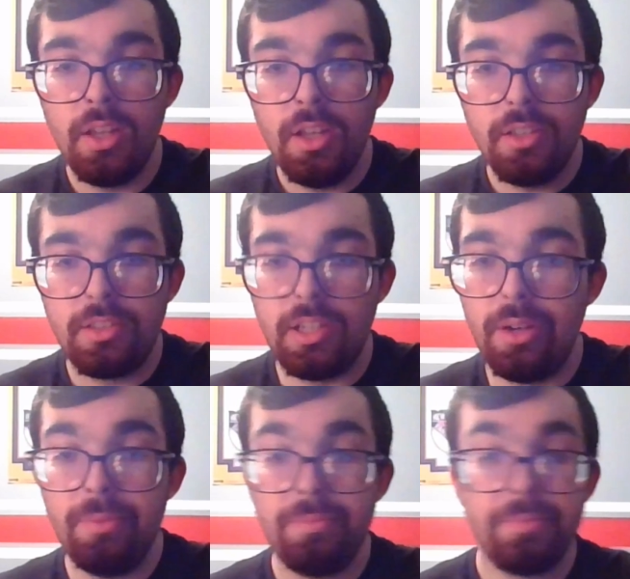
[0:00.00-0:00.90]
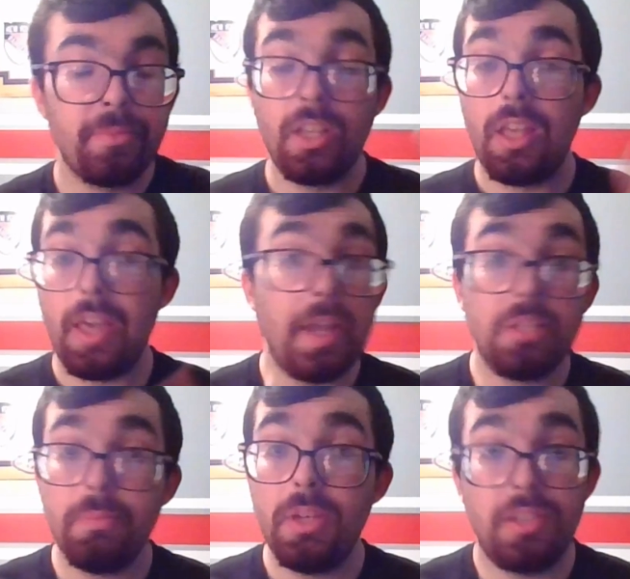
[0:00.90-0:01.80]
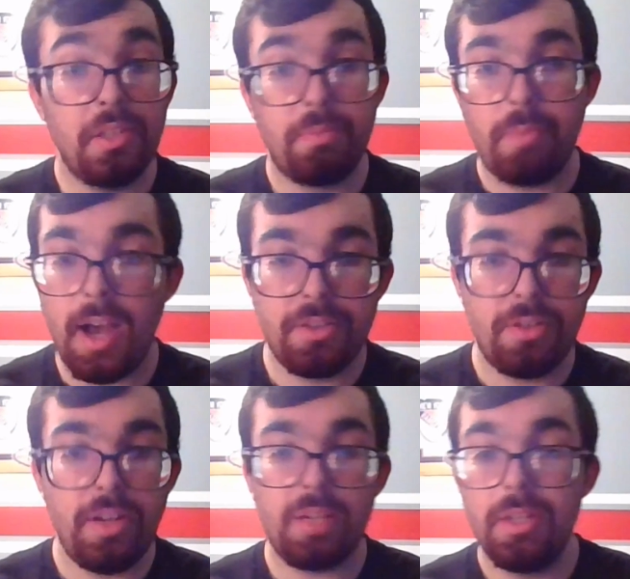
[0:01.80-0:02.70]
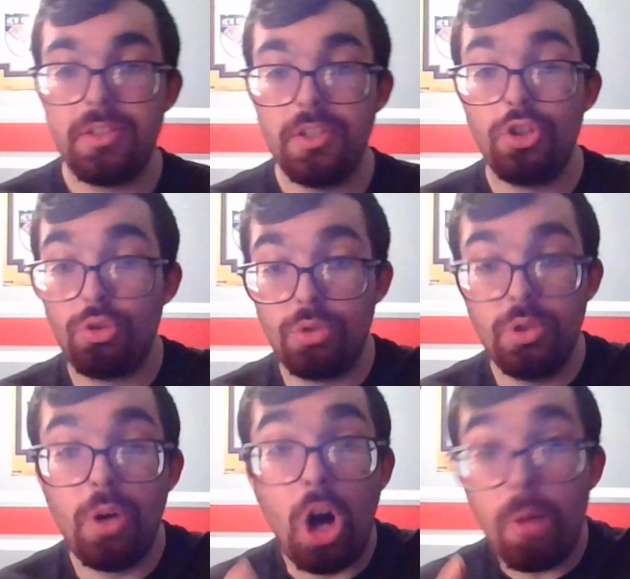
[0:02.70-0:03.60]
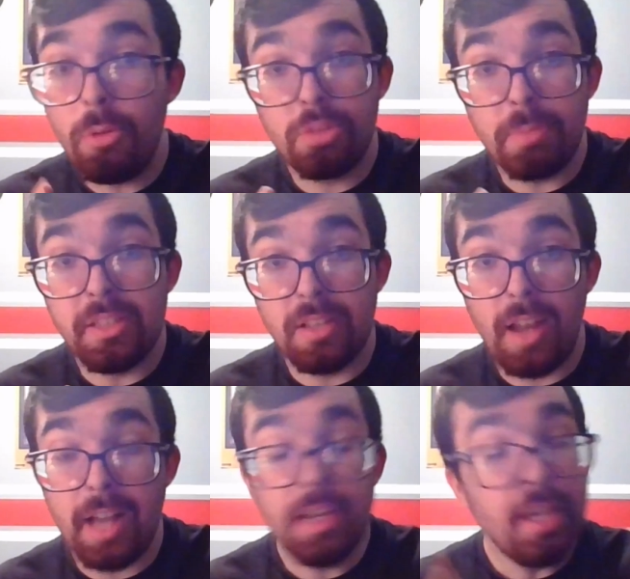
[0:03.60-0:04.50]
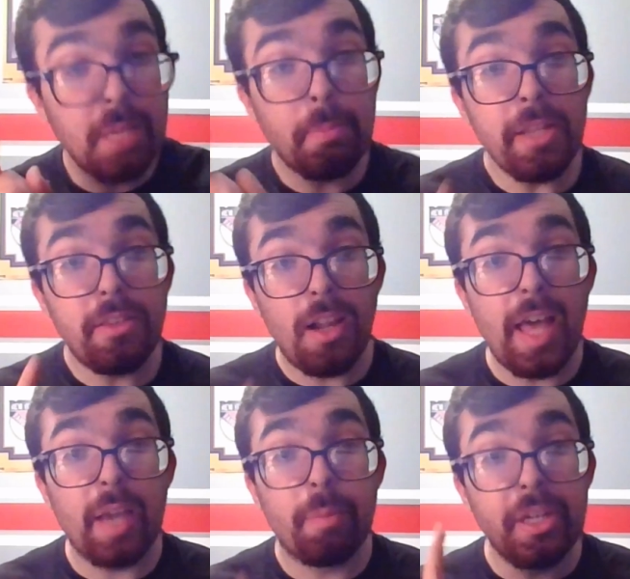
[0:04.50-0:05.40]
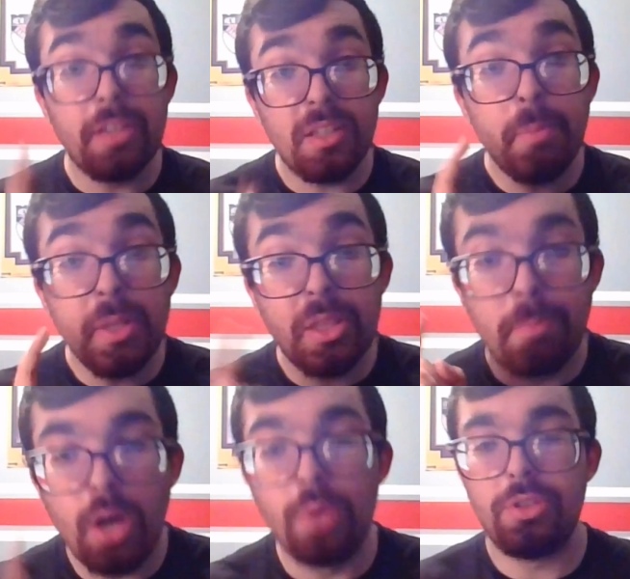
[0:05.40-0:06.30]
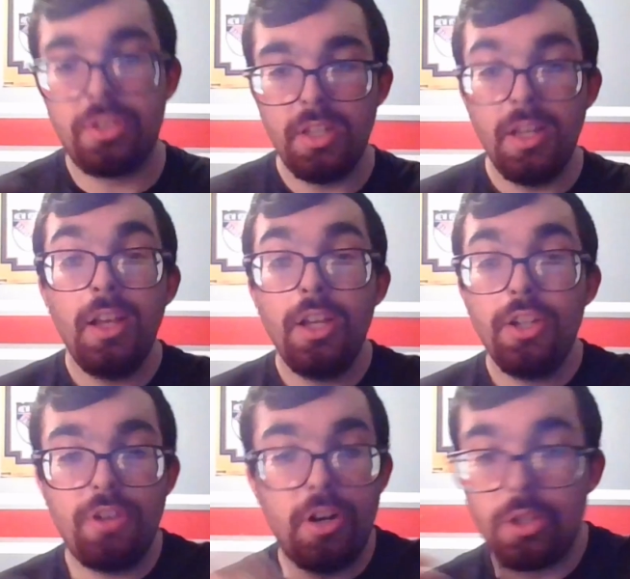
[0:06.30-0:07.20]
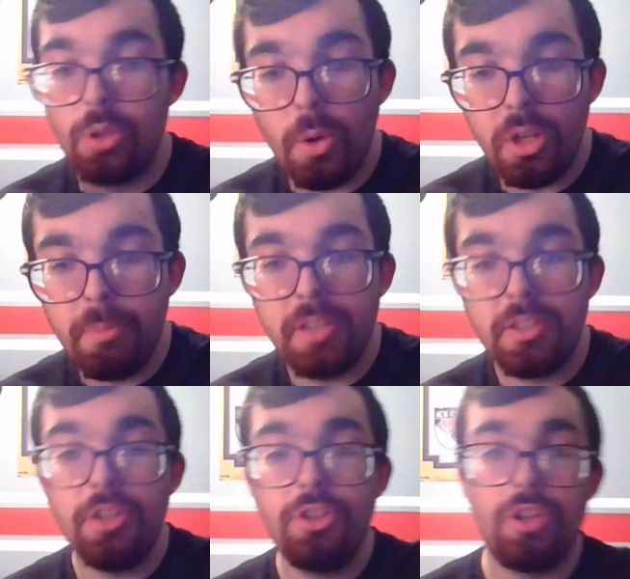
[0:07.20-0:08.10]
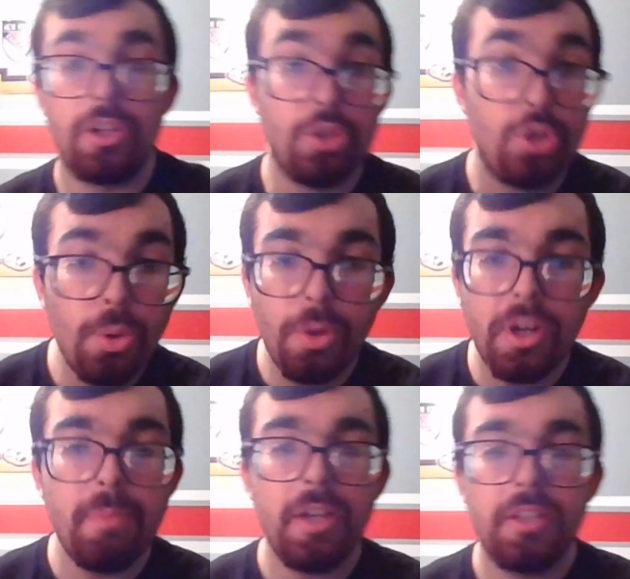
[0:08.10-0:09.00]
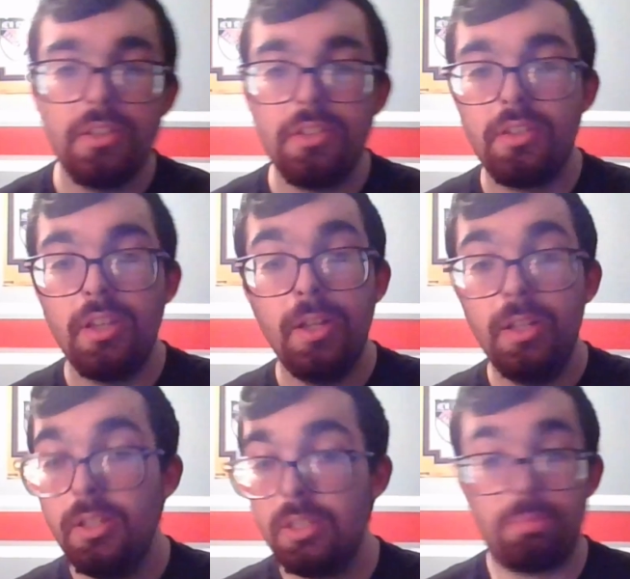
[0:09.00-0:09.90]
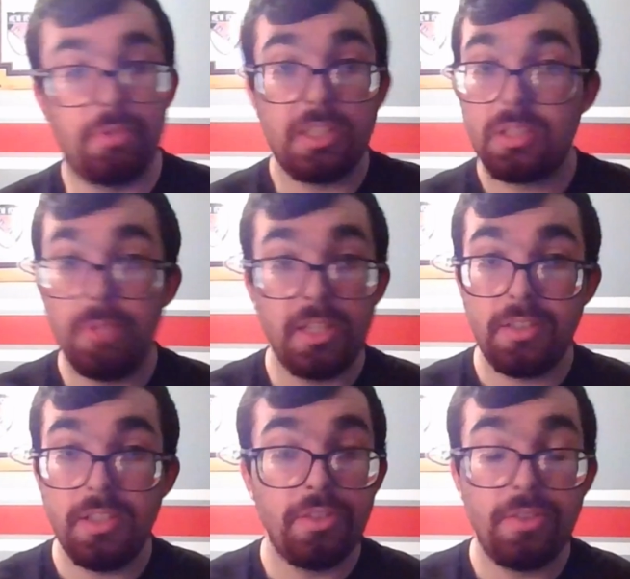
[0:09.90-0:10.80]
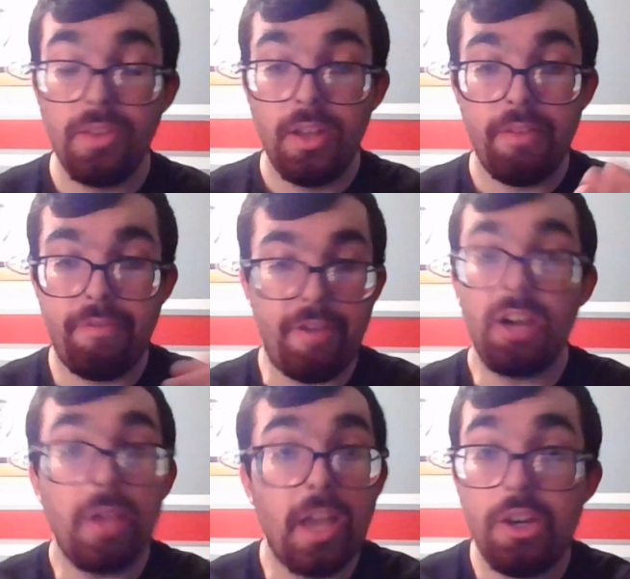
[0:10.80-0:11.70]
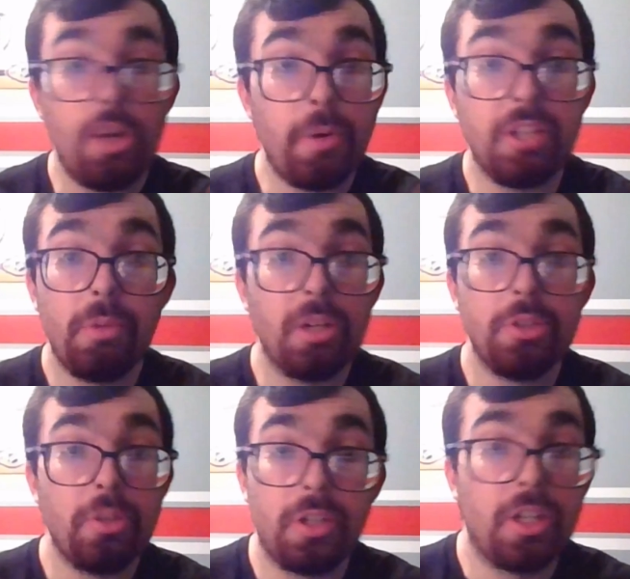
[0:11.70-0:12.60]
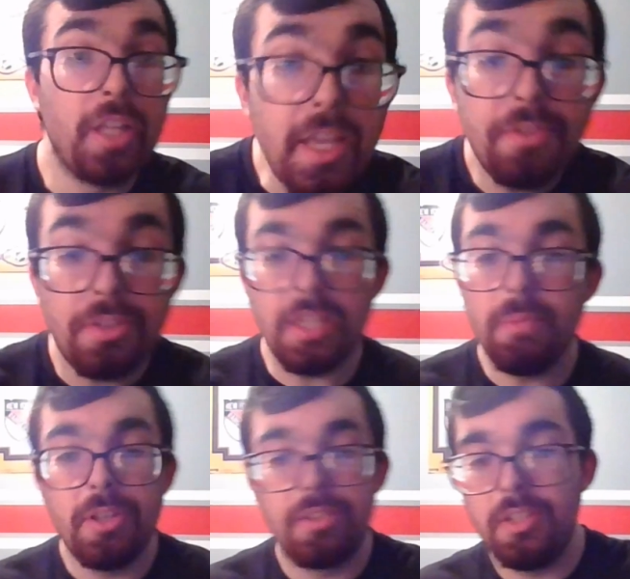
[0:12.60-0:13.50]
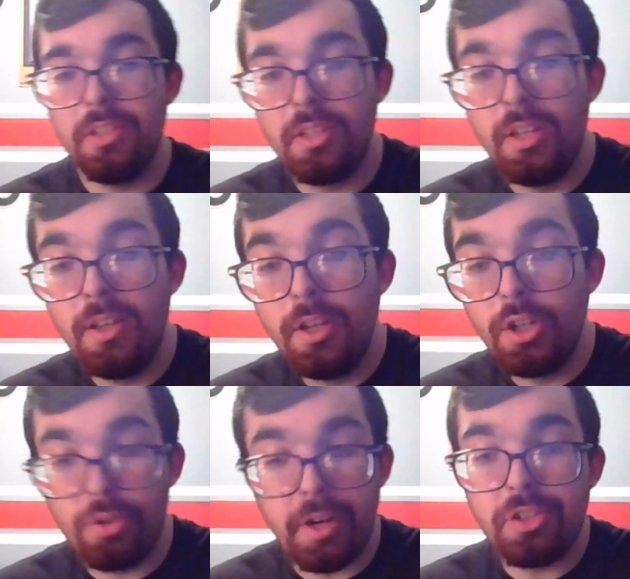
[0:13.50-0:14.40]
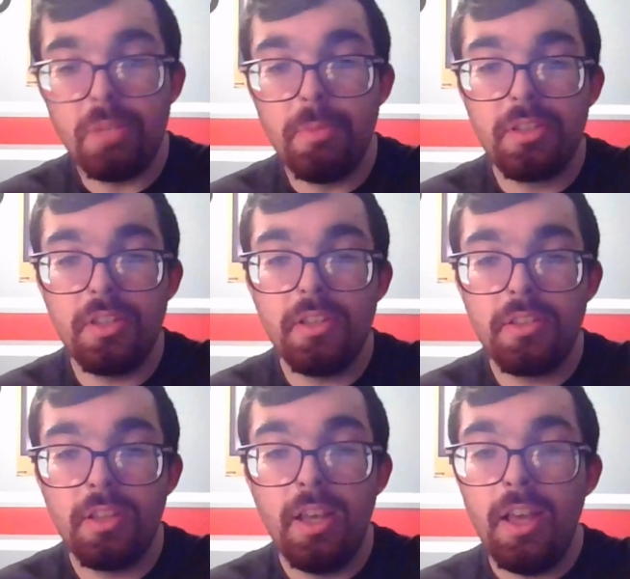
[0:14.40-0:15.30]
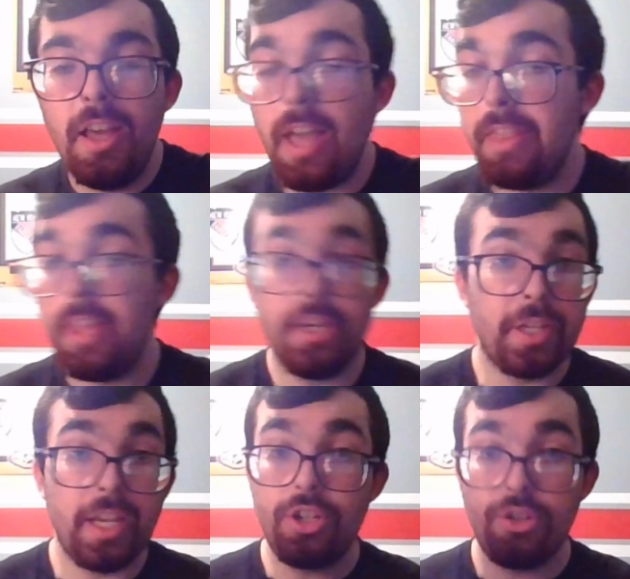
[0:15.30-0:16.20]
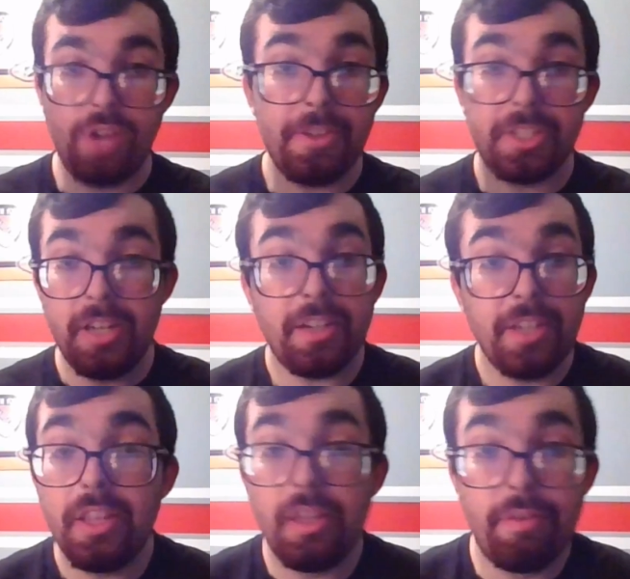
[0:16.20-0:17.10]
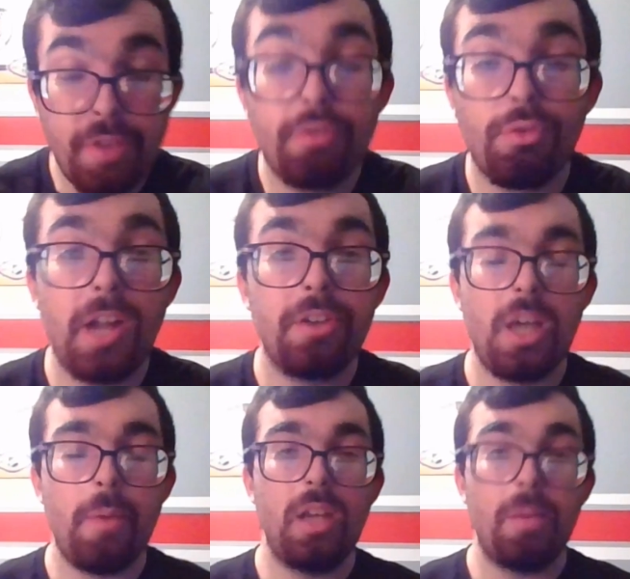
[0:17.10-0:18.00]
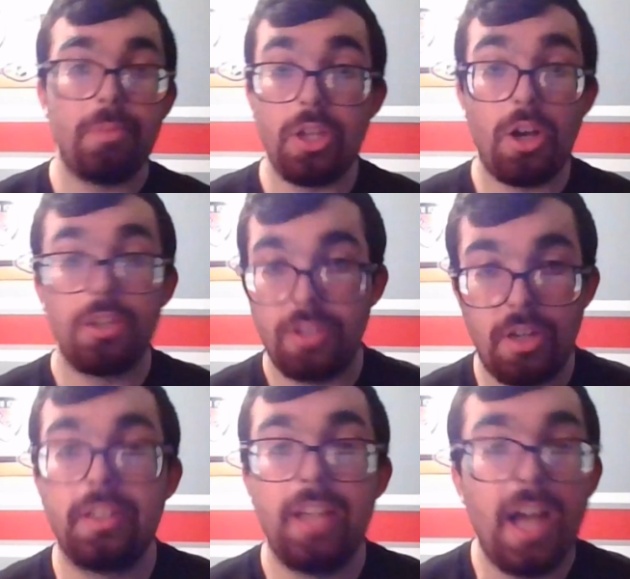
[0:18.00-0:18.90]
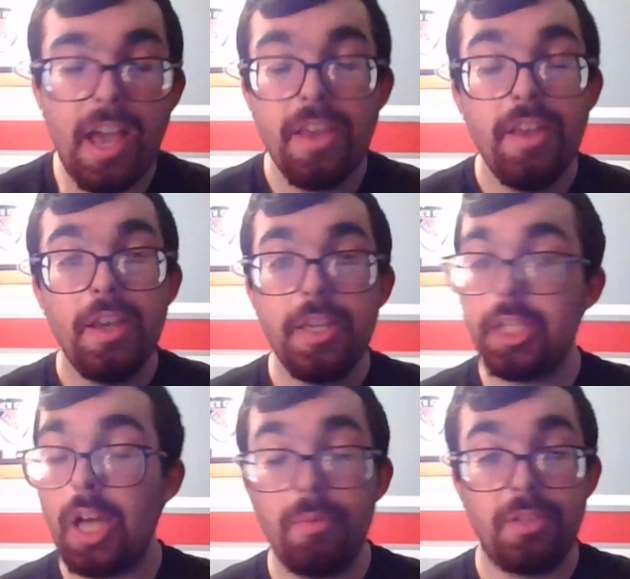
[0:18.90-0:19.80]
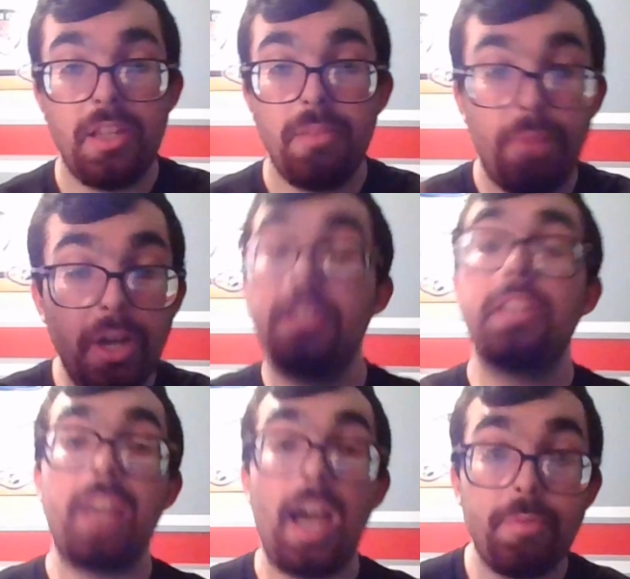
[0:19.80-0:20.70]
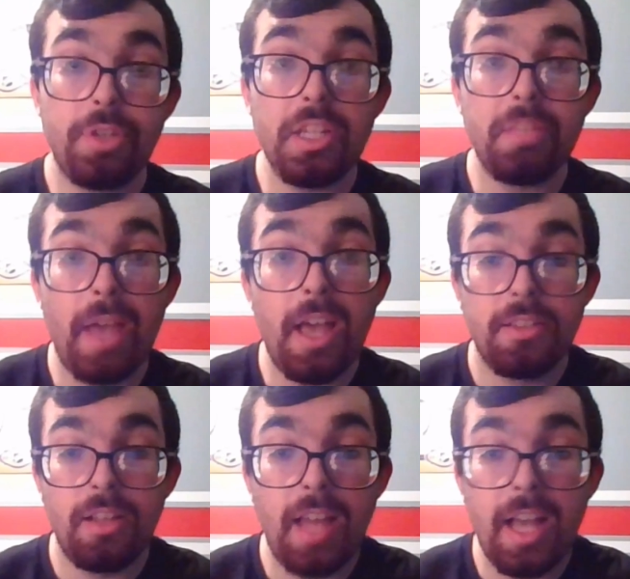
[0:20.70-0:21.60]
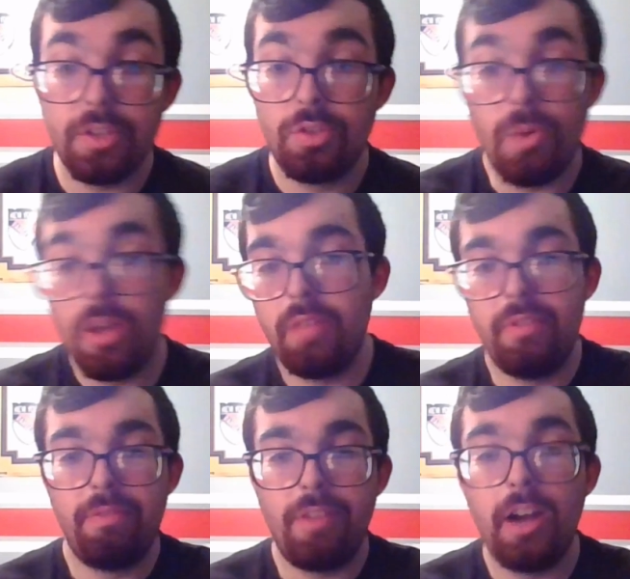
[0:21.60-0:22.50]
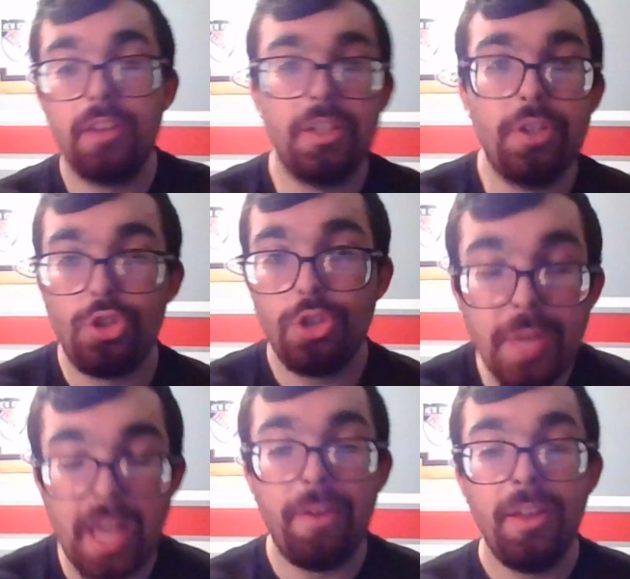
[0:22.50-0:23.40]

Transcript: So Hayes misses, Pastrnak misses, Giroux almost beats Halak. He beats Halak, but he doesn't beat the post. Charlie Coyle misses, Sean Couturier misses, DeBrusk misses. Farabee, I had no idea what he was doing on his. He misses. Krejci misses. And then you get Travis Konecny in the fifth round coming up, the All Star guy. He comes in, puts a top cheese pass to Lack. It's one nothing Flyers in the shootout.